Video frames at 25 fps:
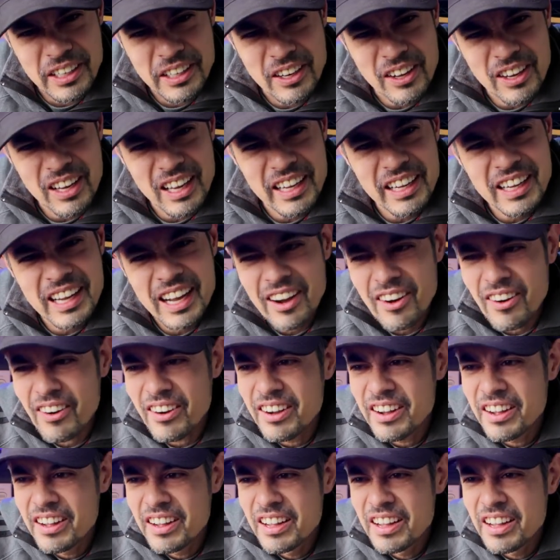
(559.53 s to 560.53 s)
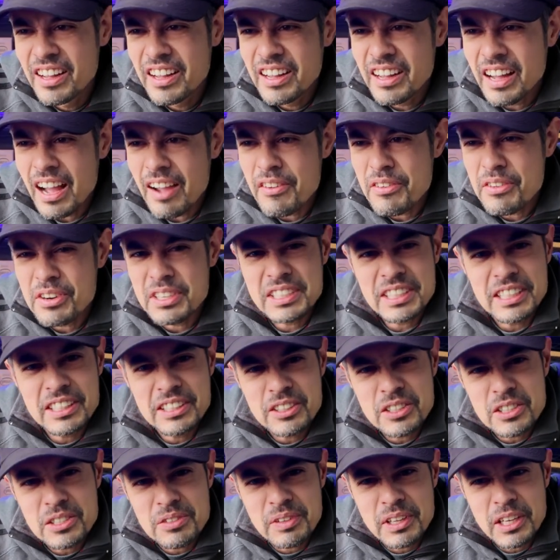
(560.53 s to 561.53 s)
you know, like how, have you ever seen
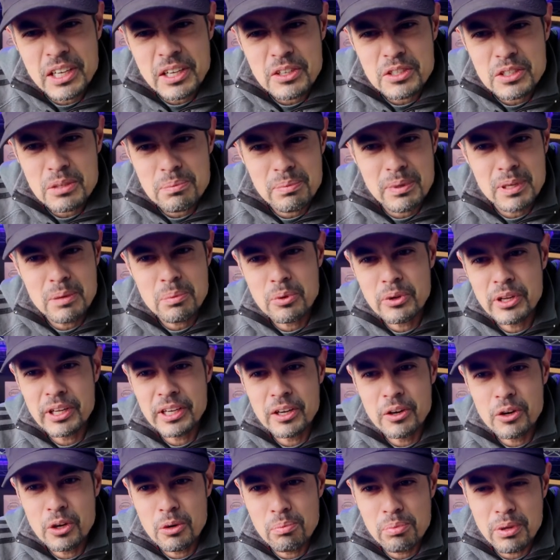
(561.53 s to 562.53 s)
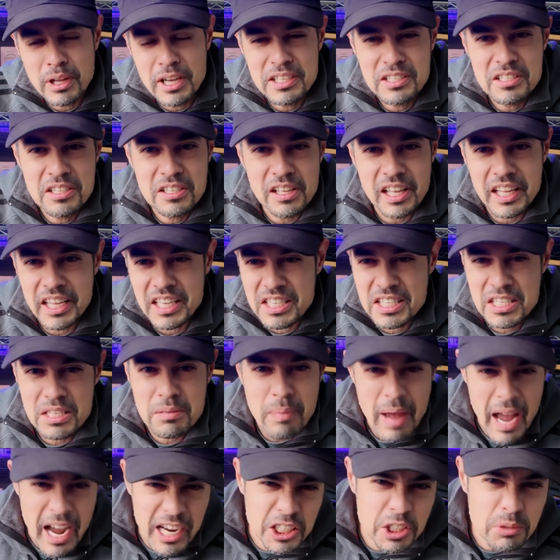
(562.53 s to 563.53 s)
those videos of people that go to places like
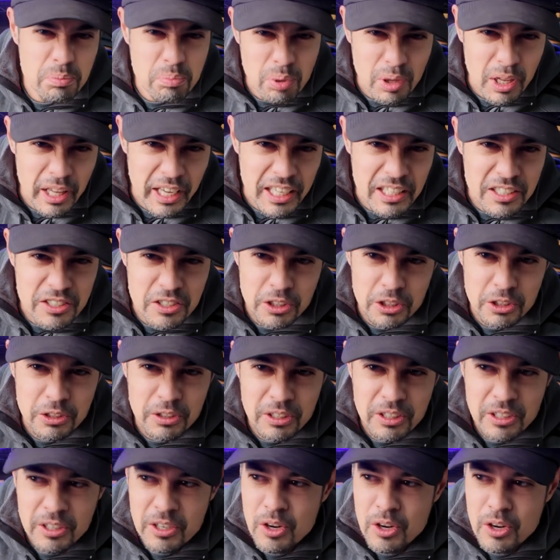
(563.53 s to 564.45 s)
smash plates or